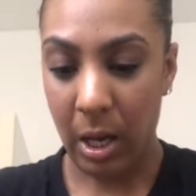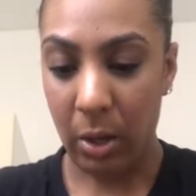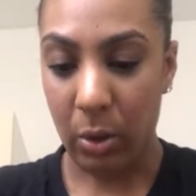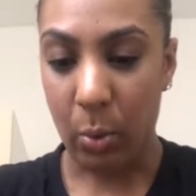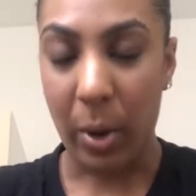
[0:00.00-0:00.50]

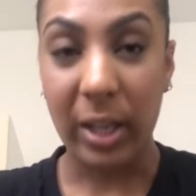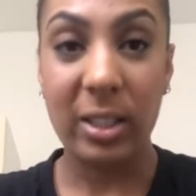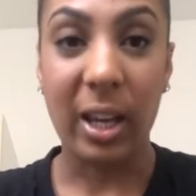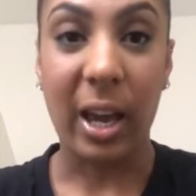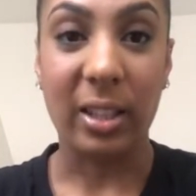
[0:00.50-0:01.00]
the way
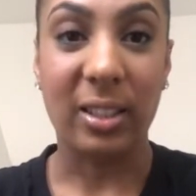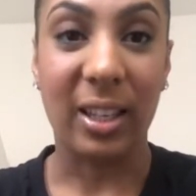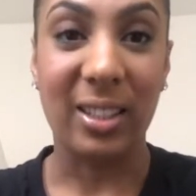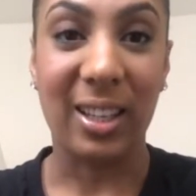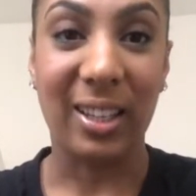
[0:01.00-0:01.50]
to
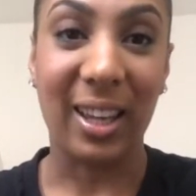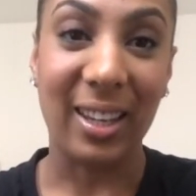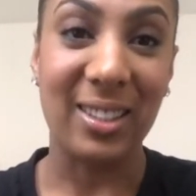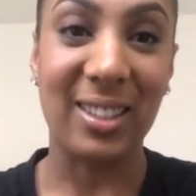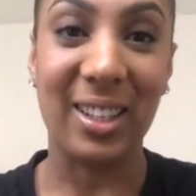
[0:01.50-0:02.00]
access, I
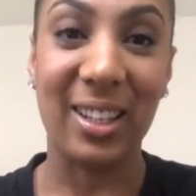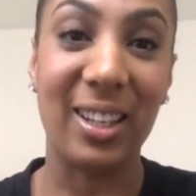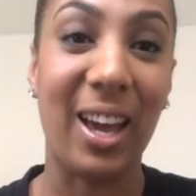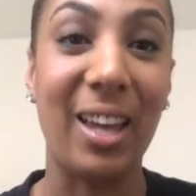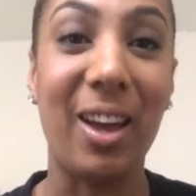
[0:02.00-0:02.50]
guess,
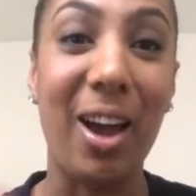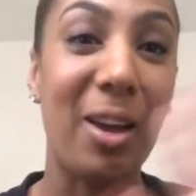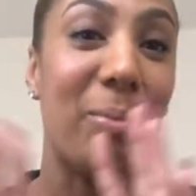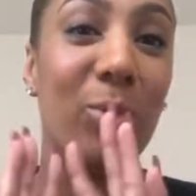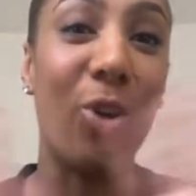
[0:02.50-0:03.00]
and I
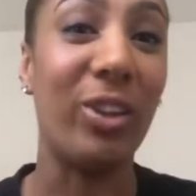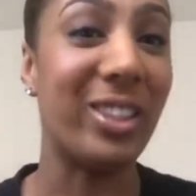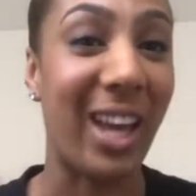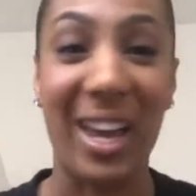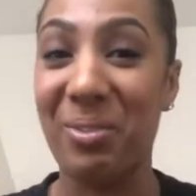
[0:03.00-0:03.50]
am not
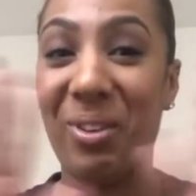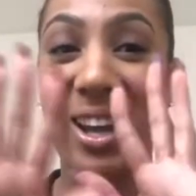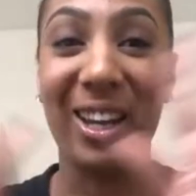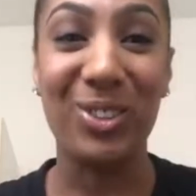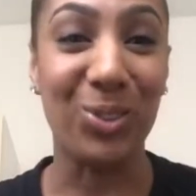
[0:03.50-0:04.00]
a
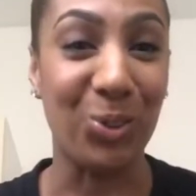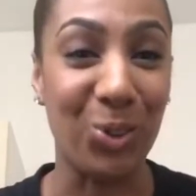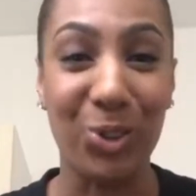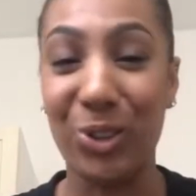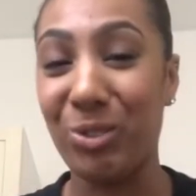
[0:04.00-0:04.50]
financial
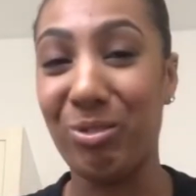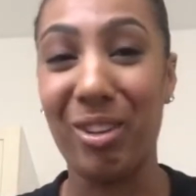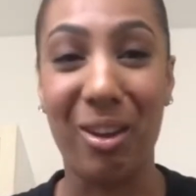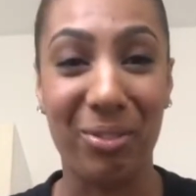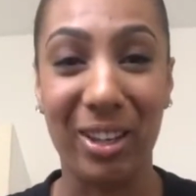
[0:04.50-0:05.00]
guru,
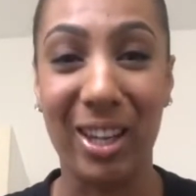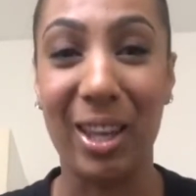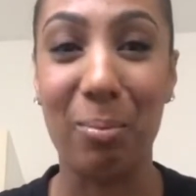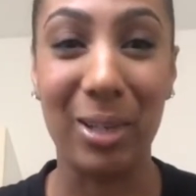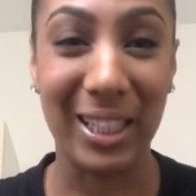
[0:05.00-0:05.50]
nothing like
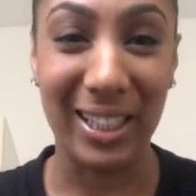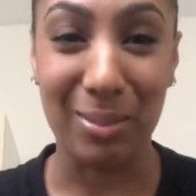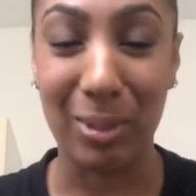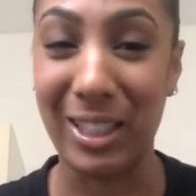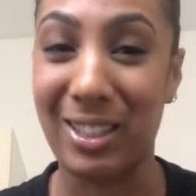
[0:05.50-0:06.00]
that. Please
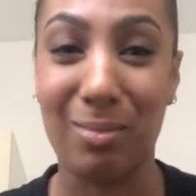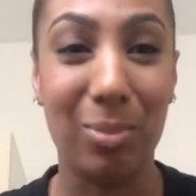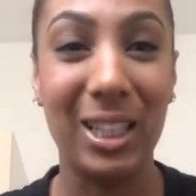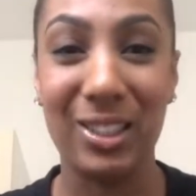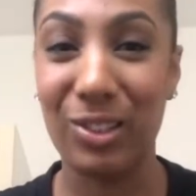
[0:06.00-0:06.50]

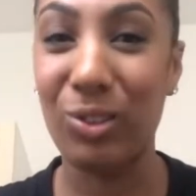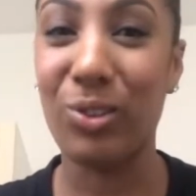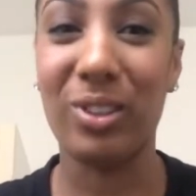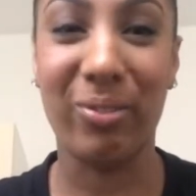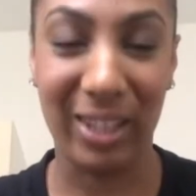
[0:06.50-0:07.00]

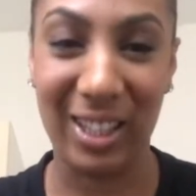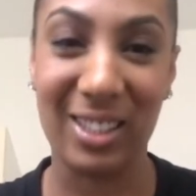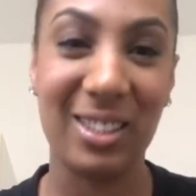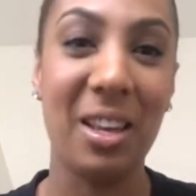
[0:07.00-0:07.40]
Google the things.